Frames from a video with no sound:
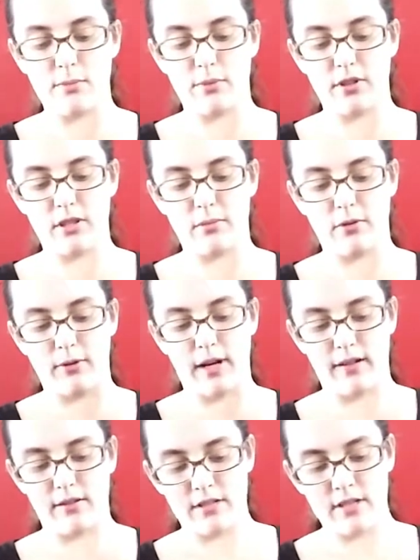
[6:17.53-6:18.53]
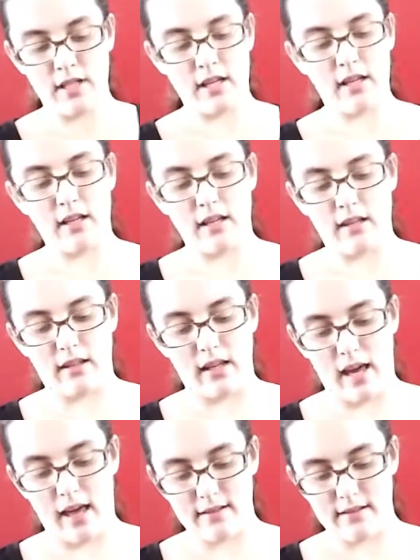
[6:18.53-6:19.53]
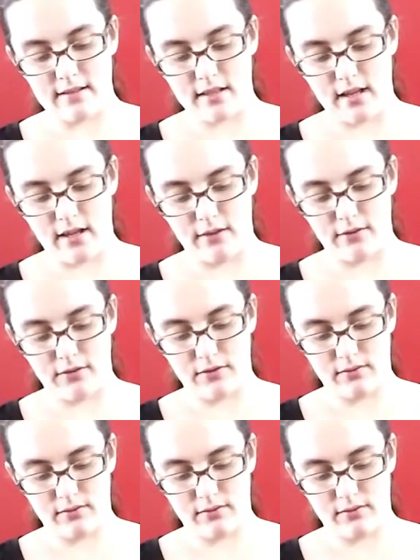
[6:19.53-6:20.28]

You put them around the ends of